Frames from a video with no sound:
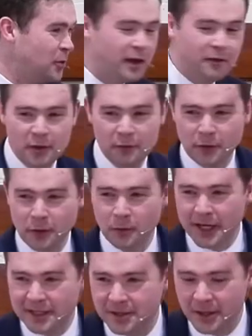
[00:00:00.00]
We'll give you a few
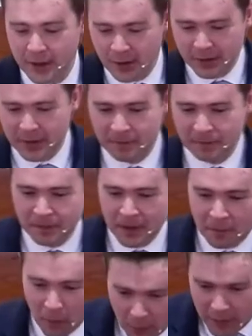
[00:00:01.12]
weeks to learn them.
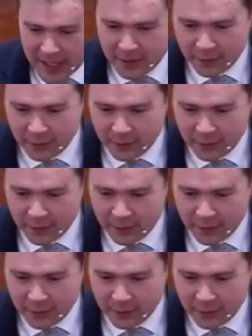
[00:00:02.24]
But we'll read